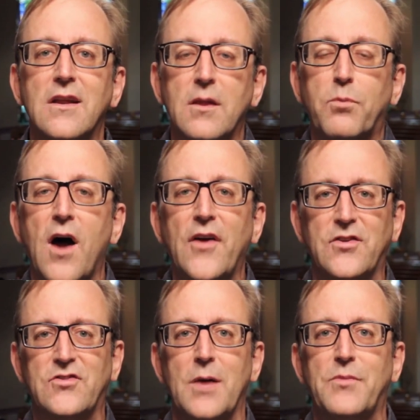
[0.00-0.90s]
And in the
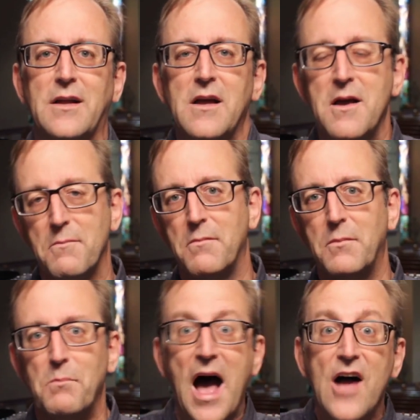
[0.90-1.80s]
process, something
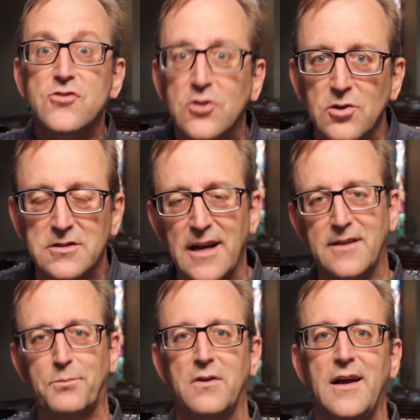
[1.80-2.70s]
magical
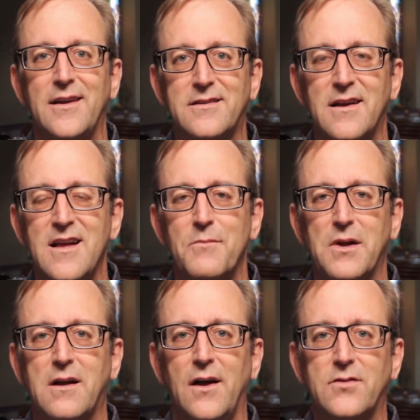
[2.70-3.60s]
takes place
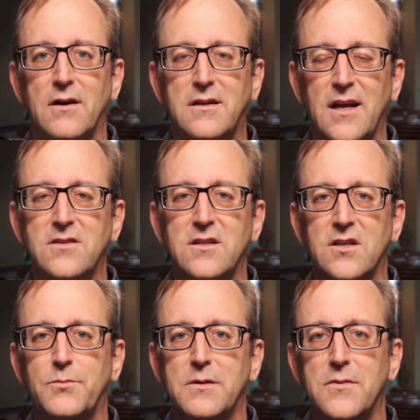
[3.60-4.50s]
because our attention
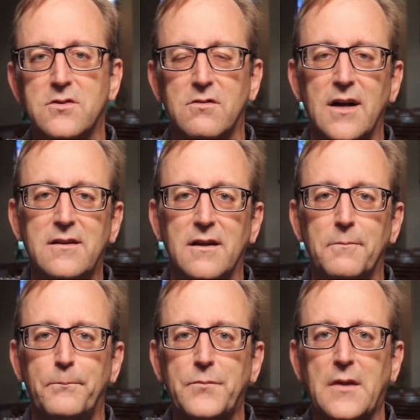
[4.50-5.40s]
has been misdirected.